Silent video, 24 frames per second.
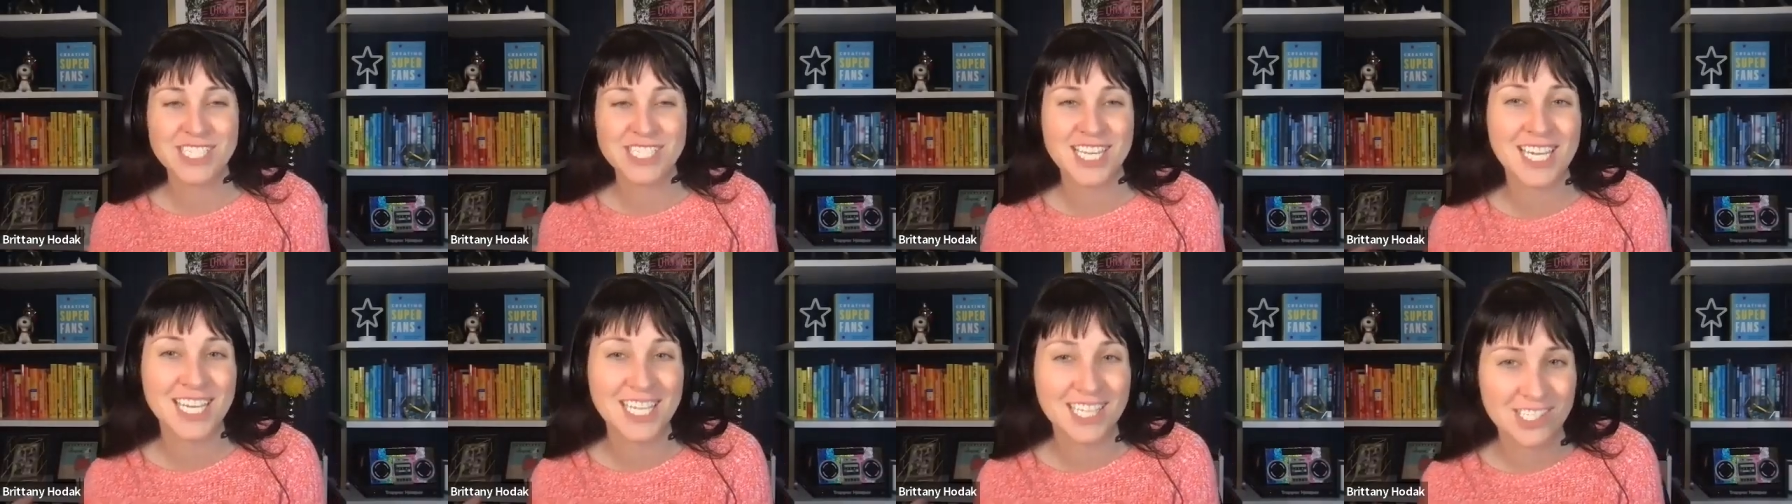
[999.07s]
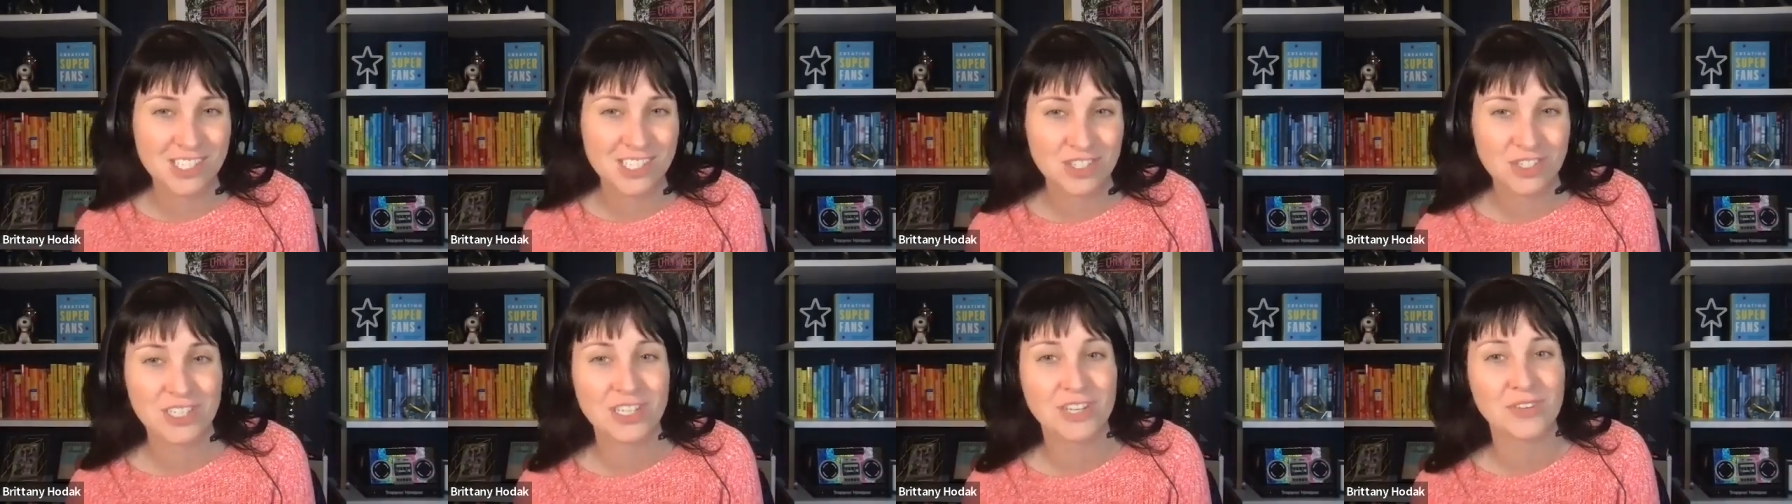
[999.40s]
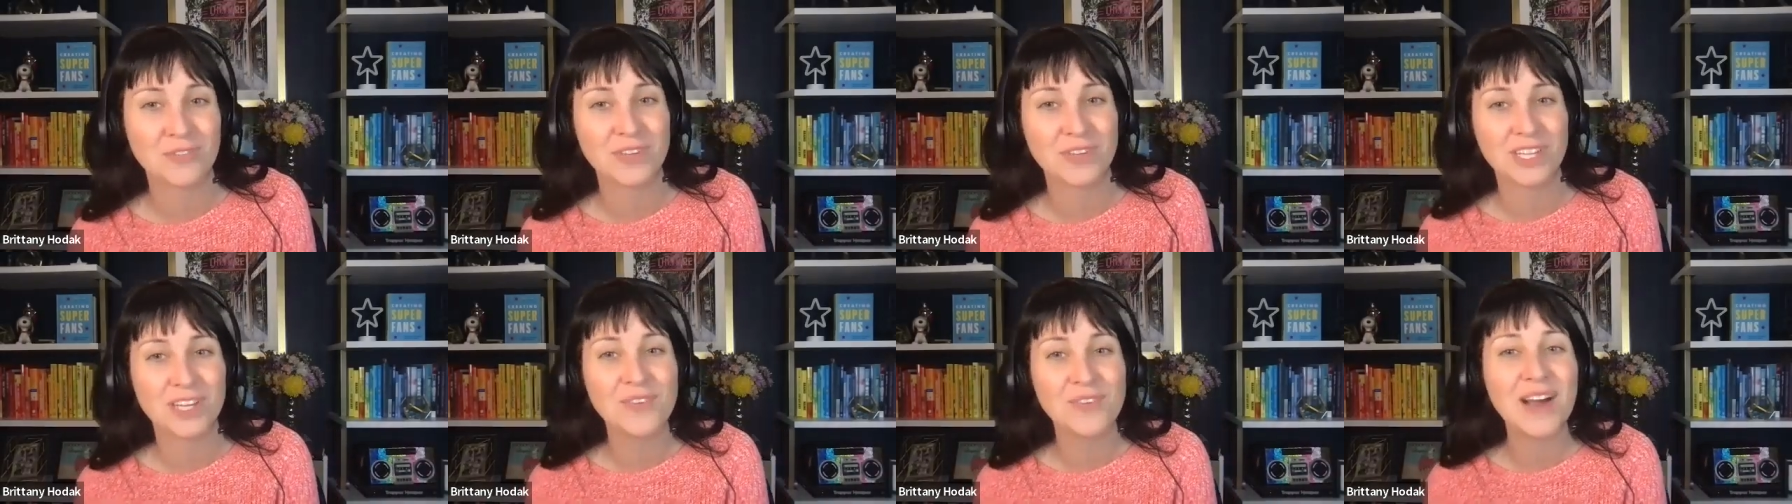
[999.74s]
tank and treat
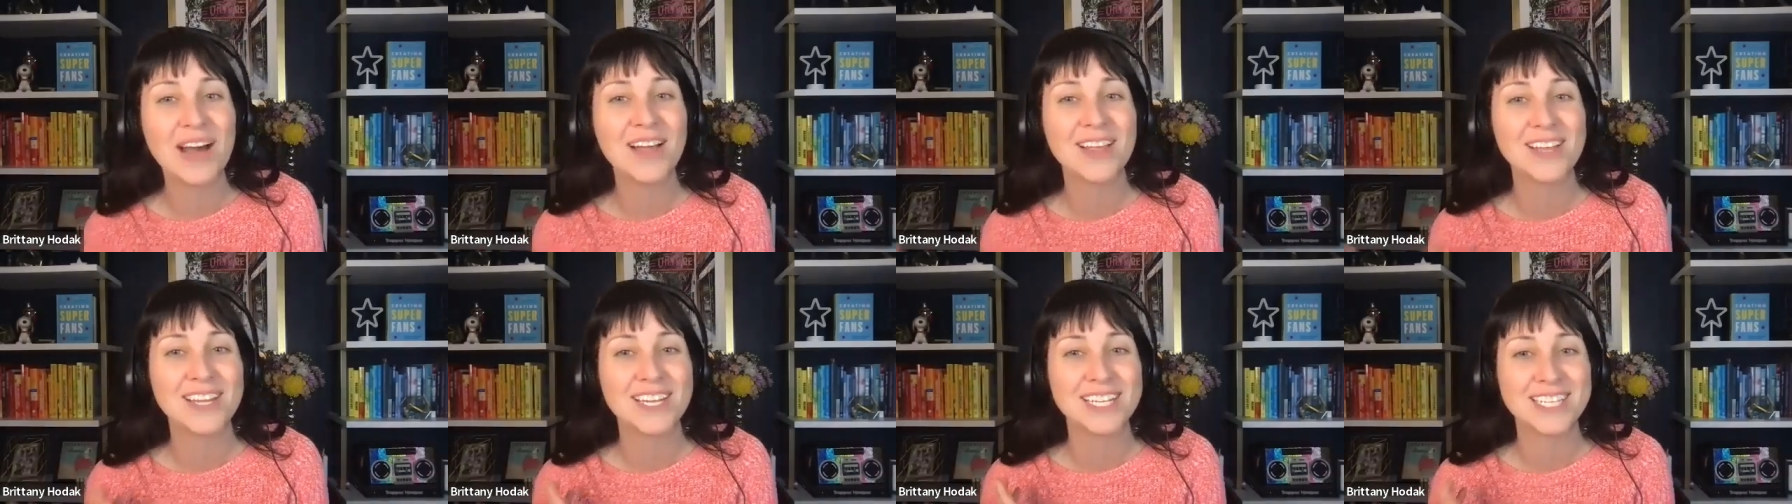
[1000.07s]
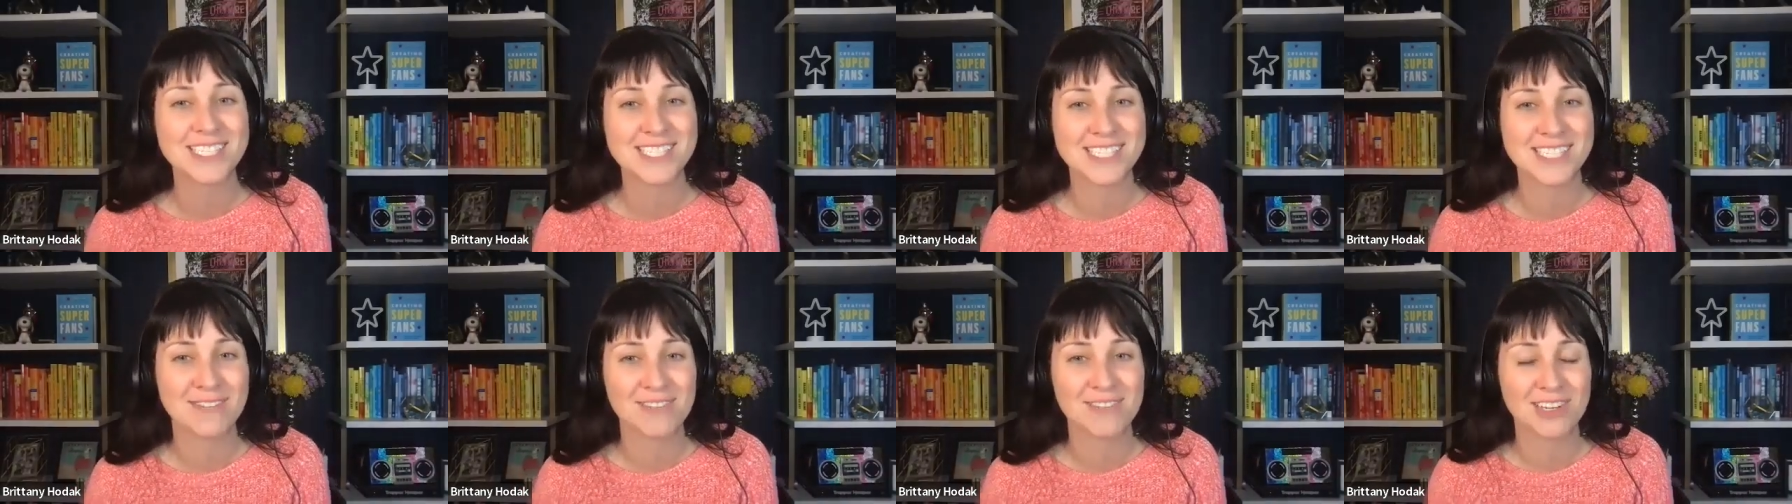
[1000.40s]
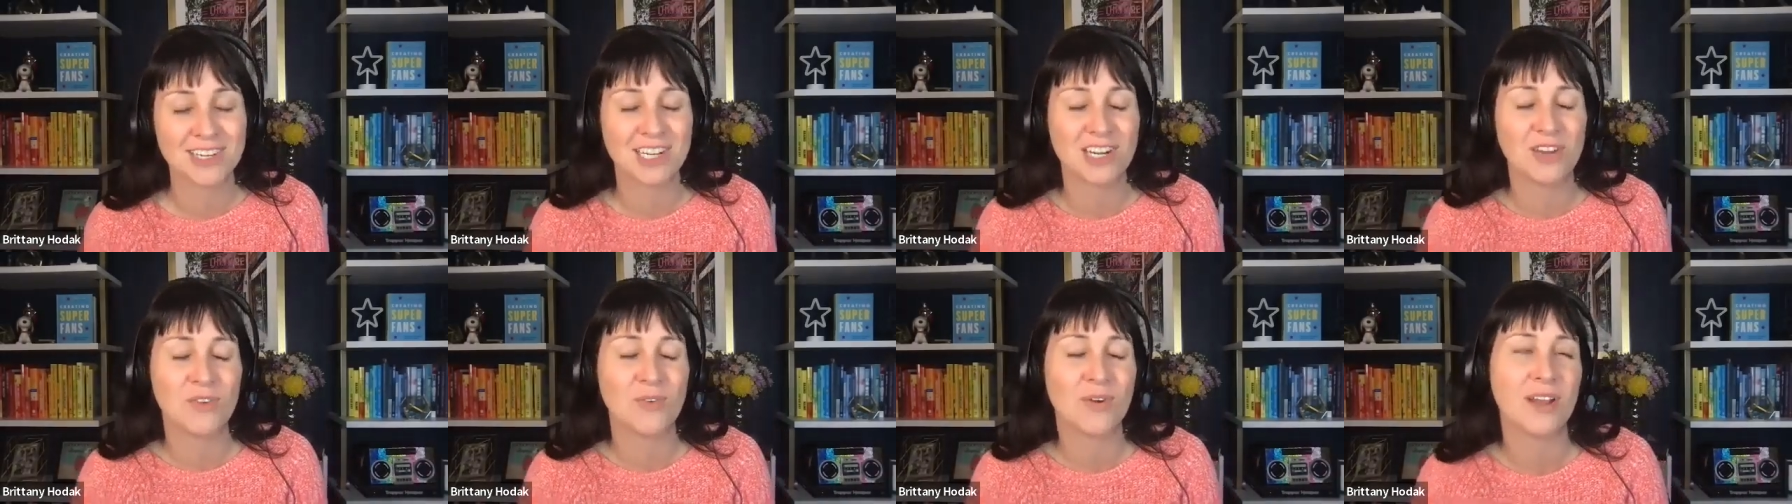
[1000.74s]
it really well, and it's never
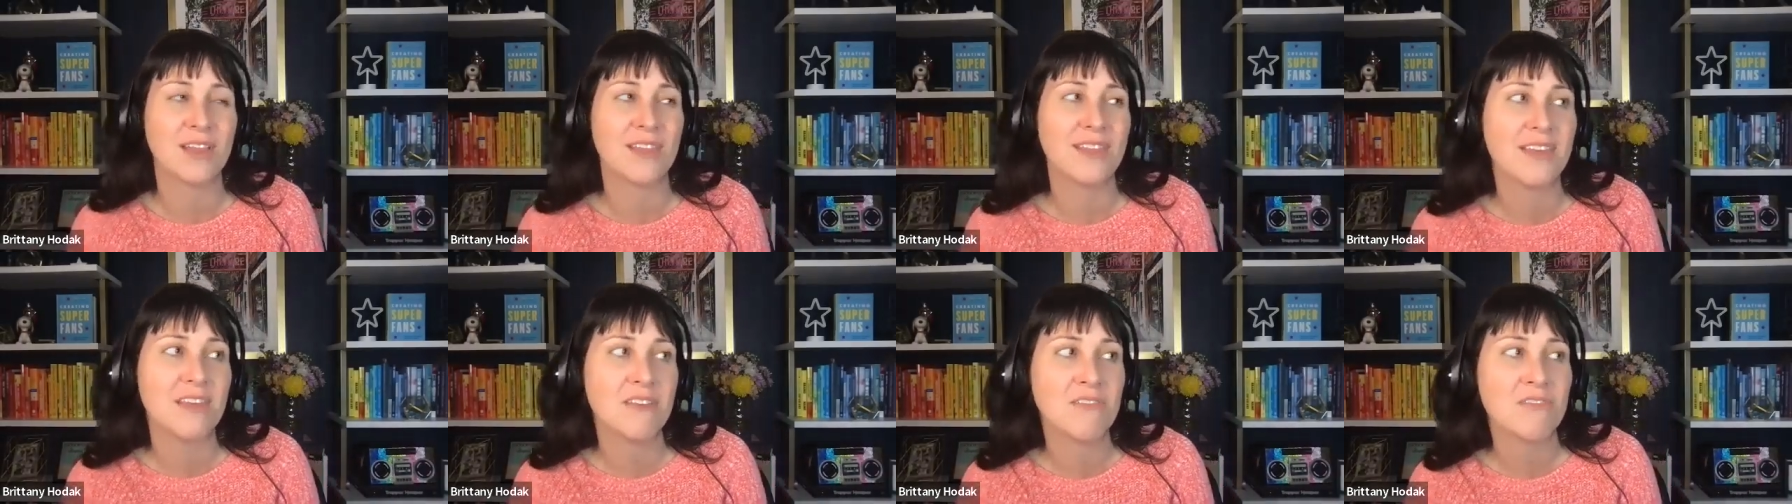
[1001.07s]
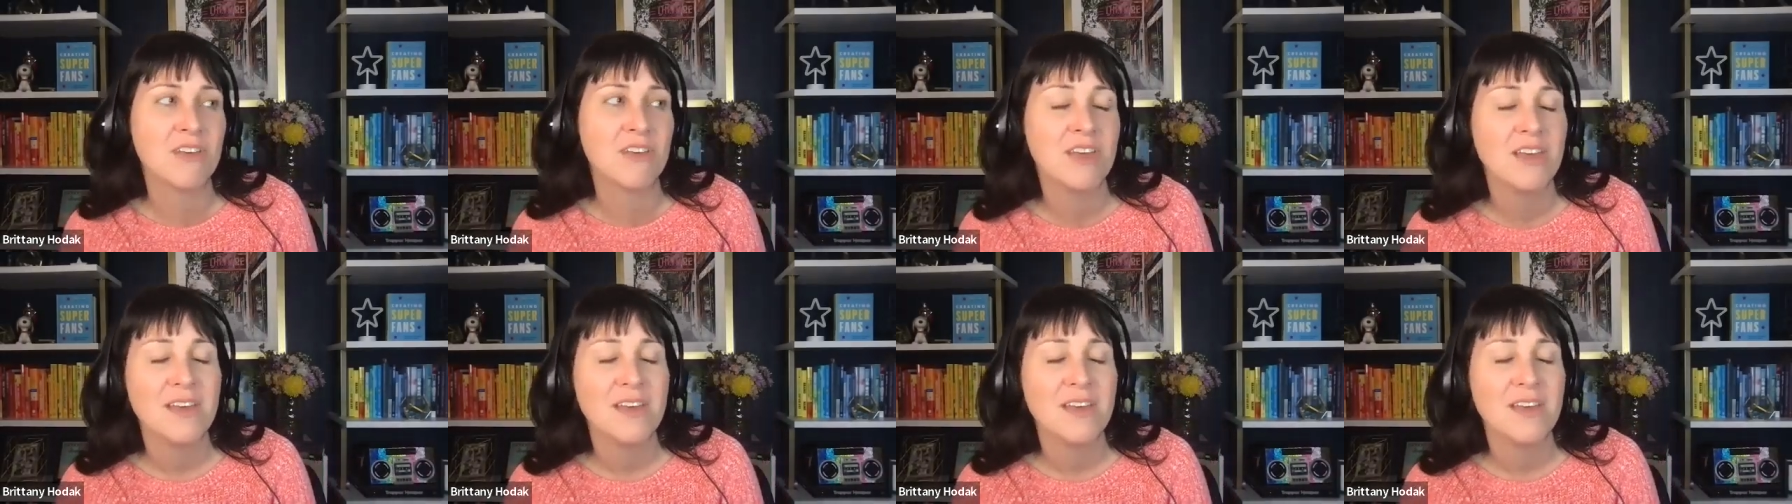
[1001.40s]
going to want to leave.